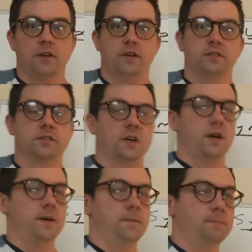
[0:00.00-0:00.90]
is
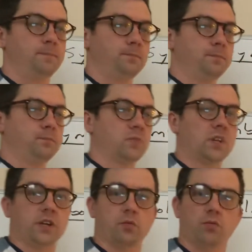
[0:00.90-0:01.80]

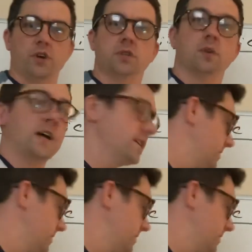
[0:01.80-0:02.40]
like ritualized